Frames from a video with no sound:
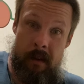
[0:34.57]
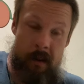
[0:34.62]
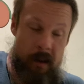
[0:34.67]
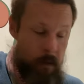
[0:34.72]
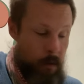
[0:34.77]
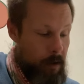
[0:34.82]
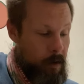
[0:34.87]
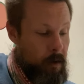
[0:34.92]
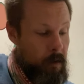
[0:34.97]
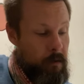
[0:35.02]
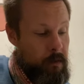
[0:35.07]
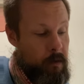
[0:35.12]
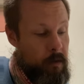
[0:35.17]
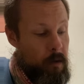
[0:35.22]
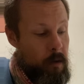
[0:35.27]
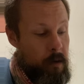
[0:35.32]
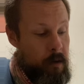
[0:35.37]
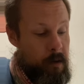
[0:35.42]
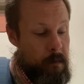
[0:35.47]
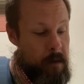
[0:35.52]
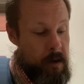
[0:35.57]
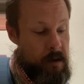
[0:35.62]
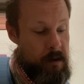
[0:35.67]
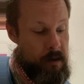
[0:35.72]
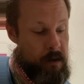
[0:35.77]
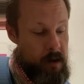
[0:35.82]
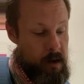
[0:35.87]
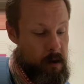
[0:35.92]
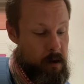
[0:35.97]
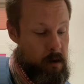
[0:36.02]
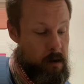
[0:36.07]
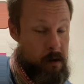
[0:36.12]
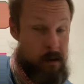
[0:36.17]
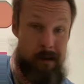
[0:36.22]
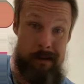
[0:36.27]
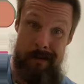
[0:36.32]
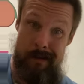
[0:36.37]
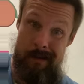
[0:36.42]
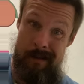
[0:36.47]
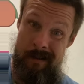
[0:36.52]
We could also do our D major here,
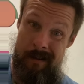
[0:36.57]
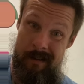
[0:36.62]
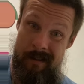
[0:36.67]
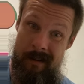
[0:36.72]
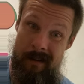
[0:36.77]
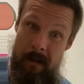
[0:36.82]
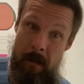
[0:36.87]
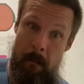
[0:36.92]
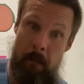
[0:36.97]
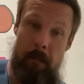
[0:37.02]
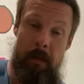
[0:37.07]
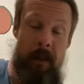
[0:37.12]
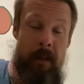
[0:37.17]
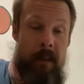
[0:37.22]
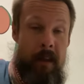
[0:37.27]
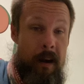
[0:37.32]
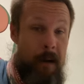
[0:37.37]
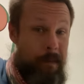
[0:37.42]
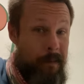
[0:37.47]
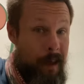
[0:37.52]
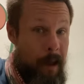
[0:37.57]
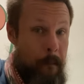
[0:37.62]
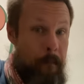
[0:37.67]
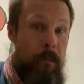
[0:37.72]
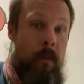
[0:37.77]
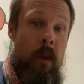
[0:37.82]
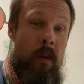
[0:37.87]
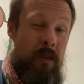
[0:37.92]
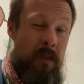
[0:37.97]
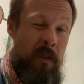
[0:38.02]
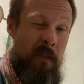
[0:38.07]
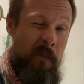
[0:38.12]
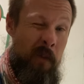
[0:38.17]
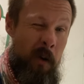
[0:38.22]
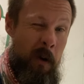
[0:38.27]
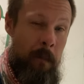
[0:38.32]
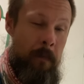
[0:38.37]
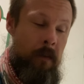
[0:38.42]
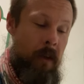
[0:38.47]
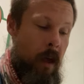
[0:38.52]
play that up top. Two
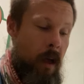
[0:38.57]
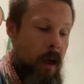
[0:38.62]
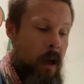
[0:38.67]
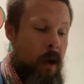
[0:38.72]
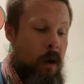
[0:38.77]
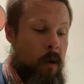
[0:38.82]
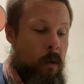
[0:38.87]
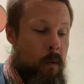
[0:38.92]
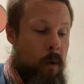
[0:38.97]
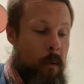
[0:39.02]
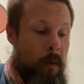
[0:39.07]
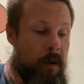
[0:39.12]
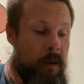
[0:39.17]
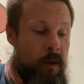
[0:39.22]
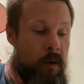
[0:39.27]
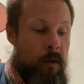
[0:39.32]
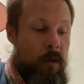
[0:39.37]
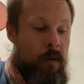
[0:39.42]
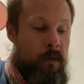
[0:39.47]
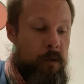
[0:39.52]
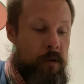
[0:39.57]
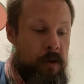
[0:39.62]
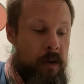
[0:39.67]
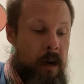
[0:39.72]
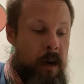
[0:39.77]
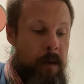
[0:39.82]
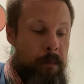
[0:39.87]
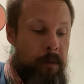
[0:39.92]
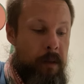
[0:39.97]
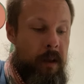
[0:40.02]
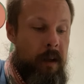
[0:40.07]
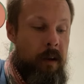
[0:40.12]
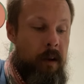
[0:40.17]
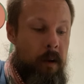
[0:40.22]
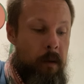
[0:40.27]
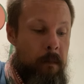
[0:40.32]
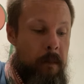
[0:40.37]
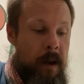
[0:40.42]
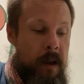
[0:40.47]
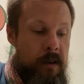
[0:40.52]
forms. What we do is we're trying to play
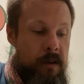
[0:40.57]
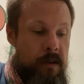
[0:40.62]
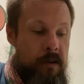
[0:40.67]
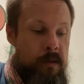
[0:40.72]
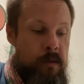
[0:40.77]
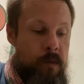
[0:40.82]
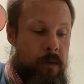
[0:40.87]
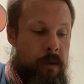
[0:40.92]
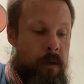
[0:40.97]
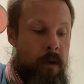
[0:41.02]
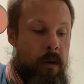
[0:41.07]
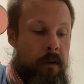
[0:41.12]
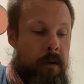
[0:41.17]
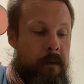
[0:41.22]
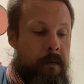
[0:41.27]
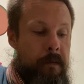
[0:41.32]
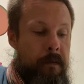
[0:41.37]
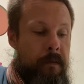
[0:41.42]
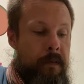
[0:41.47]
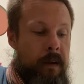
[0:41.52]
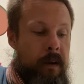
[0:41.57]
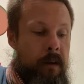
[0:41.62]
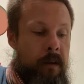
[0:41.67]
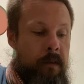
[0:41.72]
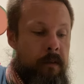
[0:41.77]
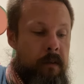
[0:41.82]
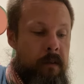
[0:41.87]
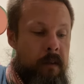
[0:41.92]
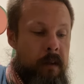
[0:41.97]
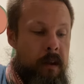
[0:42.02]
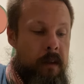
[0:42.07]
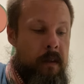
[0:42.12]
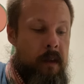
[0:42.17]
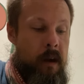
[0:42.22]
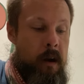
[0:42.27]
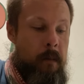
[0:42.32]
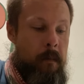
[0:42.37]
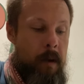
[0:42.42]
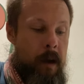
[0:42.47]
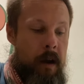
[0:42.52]
our majors with all the different fingers and then
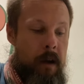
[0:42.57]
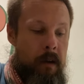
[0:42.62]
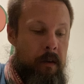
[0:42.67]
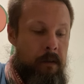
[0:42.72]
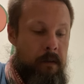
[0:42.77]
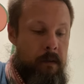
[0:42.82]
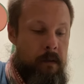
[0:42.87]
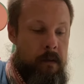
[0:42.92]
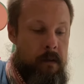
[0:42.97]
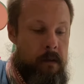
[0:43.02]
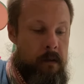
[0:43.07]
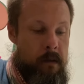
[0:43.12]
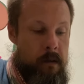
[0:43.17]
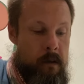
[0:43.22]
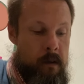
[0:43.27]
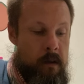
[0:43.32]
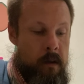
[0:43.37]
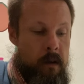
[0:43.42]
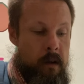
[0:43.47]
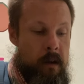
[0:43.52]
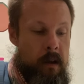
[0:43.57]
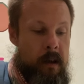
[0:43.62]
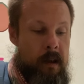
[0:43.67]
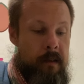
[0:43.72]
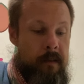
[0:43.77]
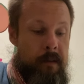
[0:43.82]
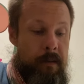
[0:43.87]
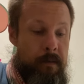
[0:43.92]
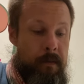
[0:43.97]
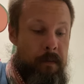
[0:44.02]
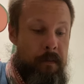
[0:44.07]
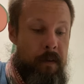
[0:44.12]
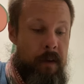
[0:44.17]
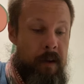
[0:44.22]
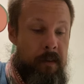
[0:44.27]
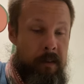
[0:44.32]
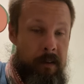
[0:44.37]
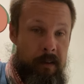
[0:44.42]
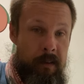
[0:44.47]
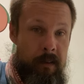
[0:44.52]
our minors in different
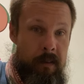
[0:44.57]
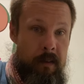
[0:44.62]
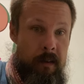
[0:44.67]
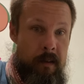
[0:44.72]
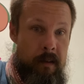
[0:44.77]
phrases